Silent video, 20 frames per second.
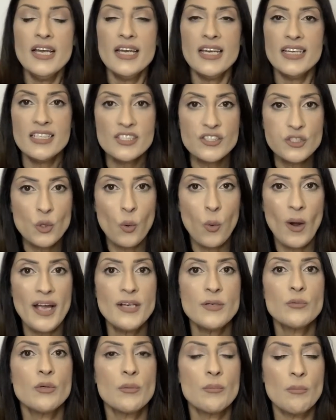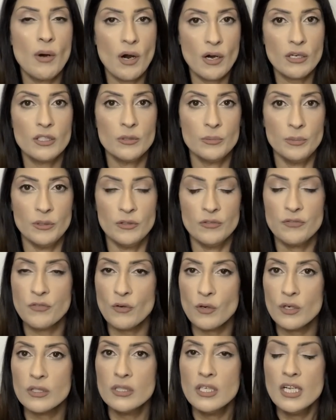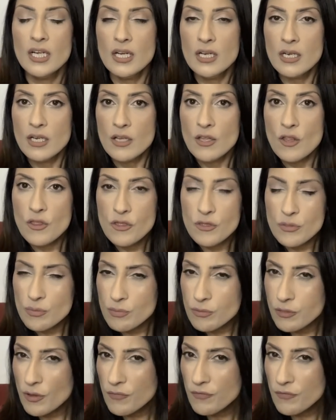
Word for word: it is quite remarkable. For the